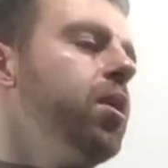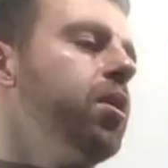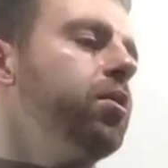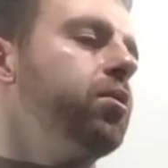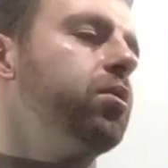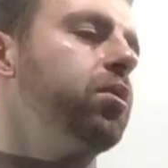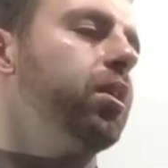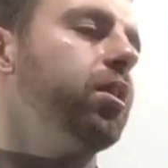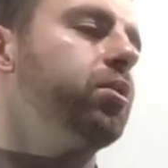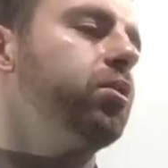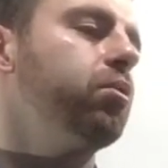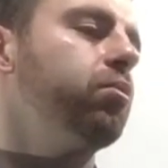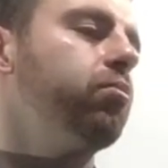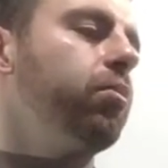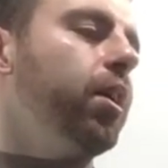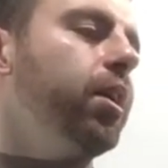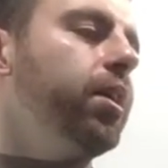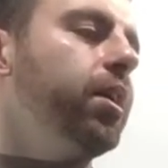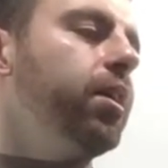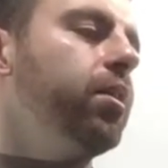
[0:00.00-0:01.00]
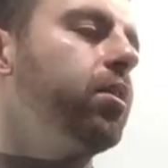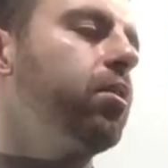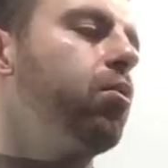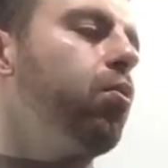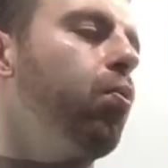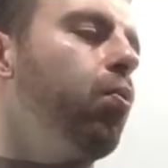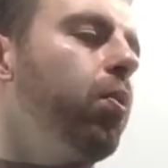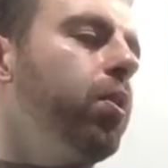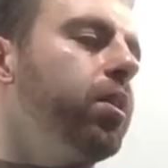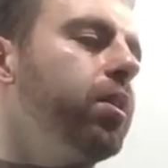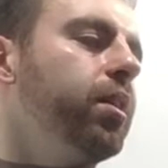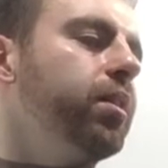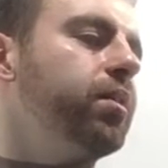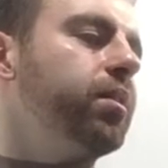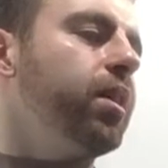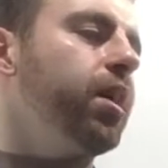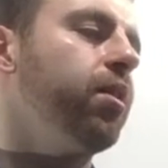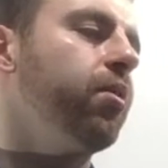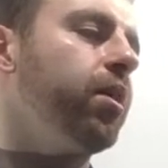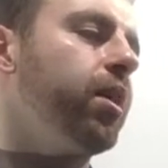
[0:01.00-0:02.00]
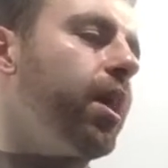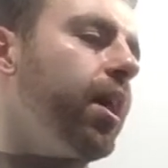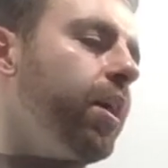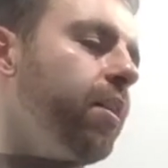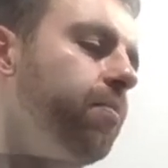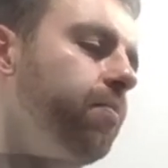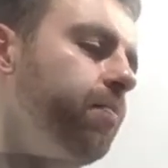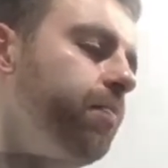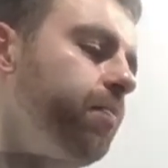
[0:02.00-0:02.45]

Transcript: So let's just write in the coordinates there again.